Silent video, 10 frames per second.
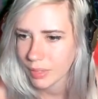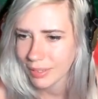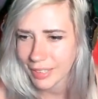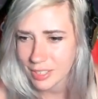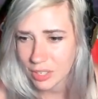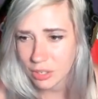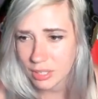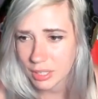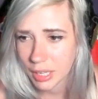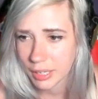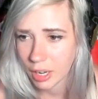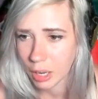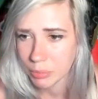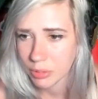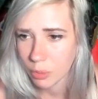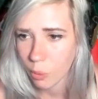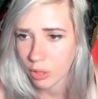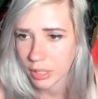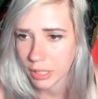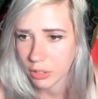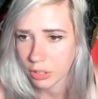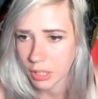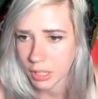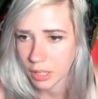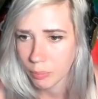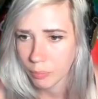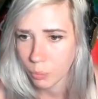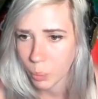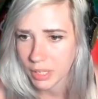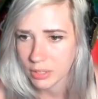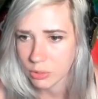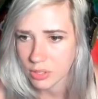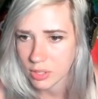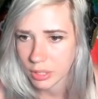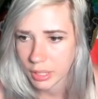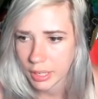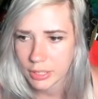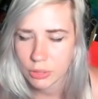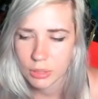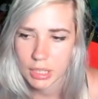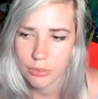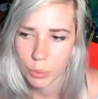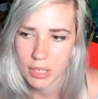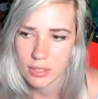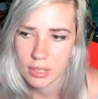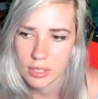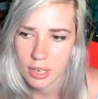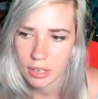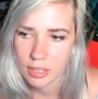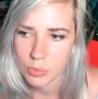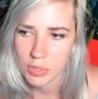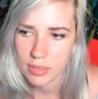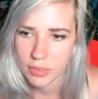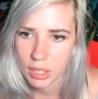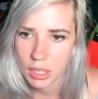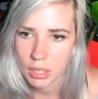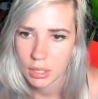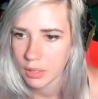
They seriously like upped the quality on the weeds recently, and I do leave weeds in this area specifically.